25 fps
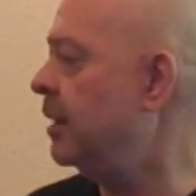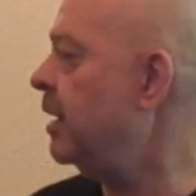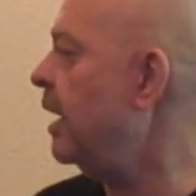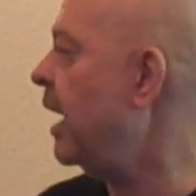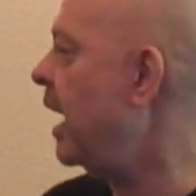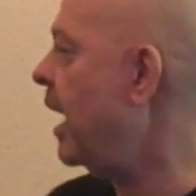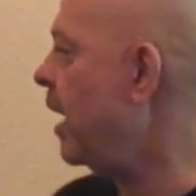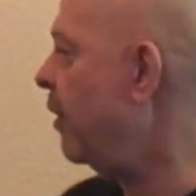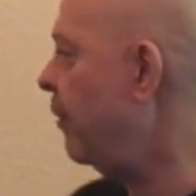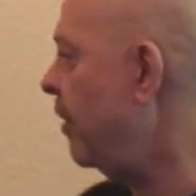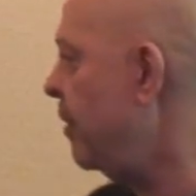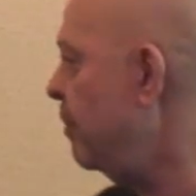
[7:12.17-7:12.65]

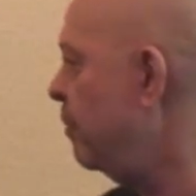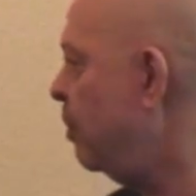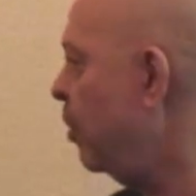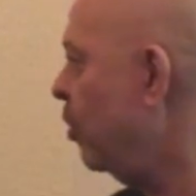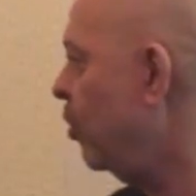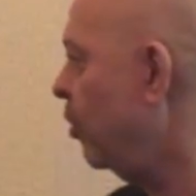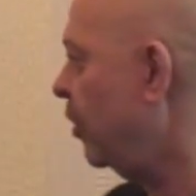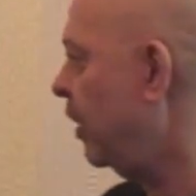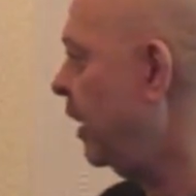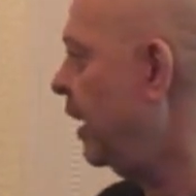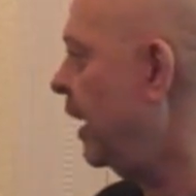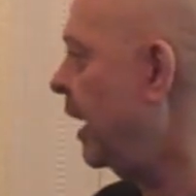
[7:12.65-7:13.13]
how
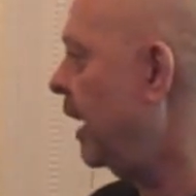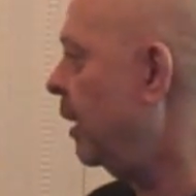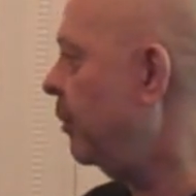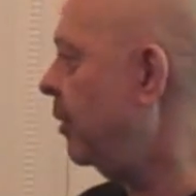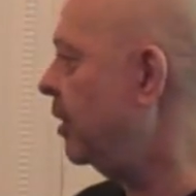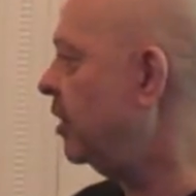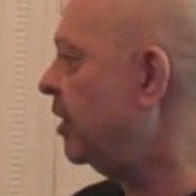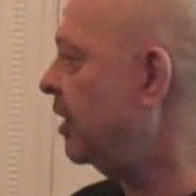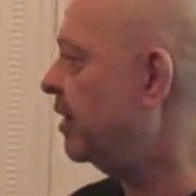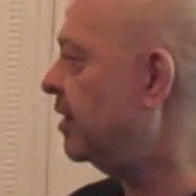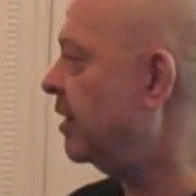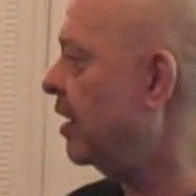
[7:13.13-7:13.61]
important
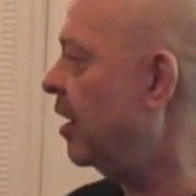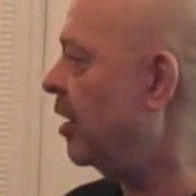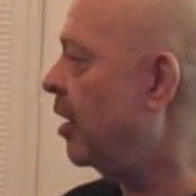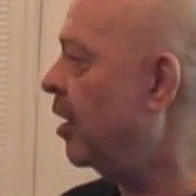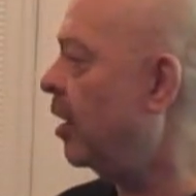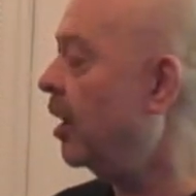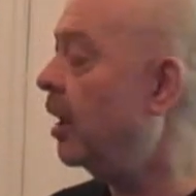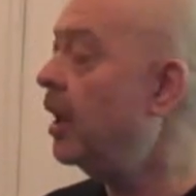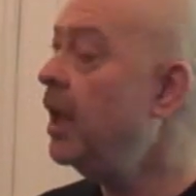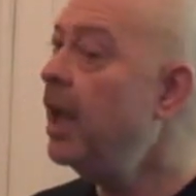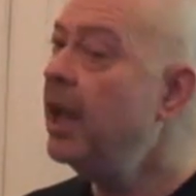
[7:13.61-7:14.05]
languages are,